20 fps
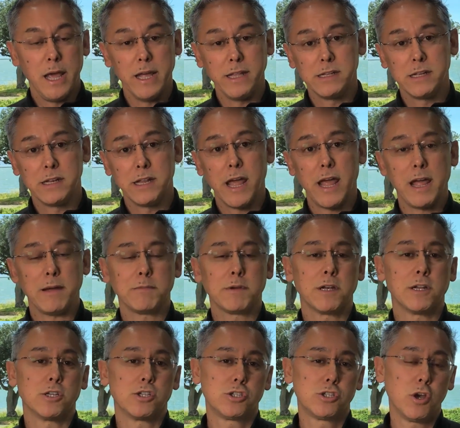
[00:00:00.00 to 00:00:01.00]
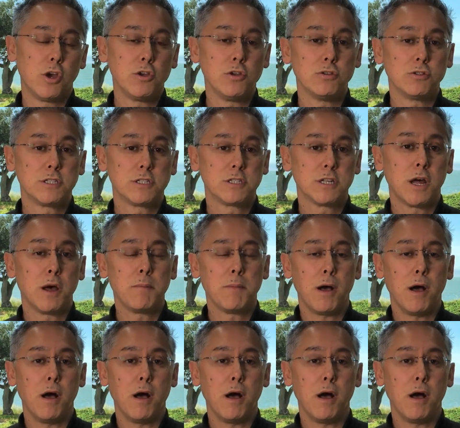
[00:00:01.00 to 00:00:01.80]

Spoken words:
And today I'm going to show you some